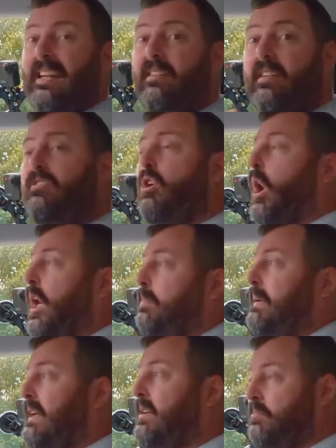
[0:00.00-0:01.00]
Now there's not going
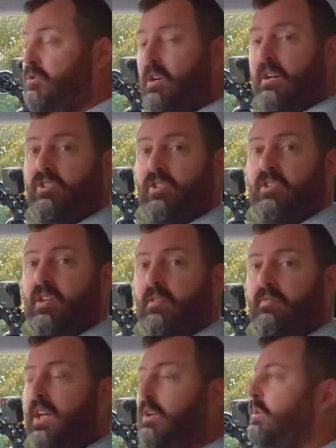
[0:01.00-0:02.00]
to be an obstruction to
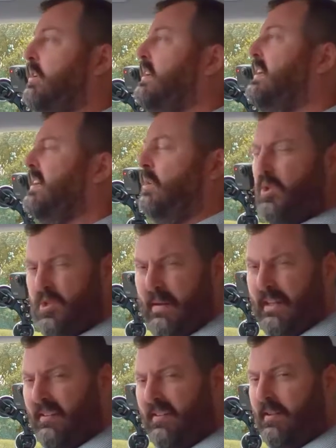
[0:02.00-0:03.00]
the view, which
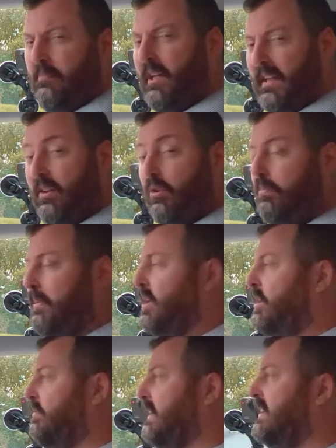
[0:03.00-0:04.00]
makes it seem like an odd
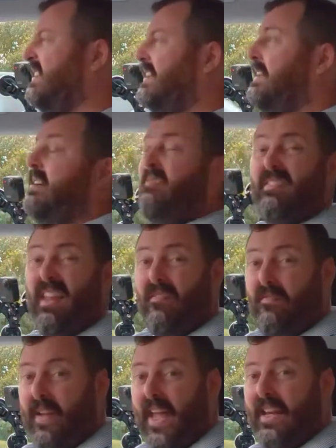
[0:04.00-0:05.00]
manoeuvre.
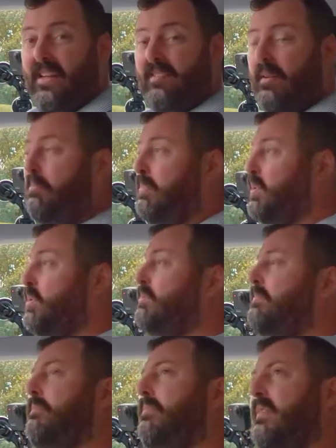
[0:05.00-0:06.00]
Fairly
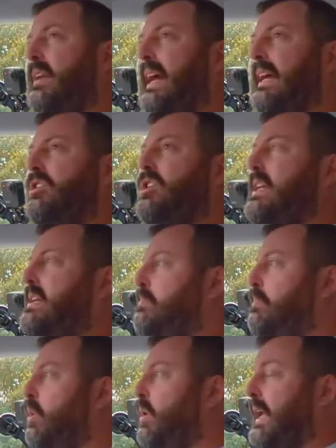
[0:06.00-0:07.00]
simple.
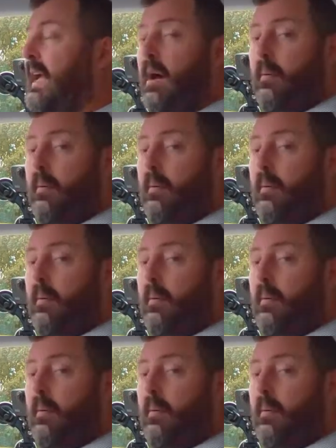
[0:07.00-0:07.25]
Actually pulling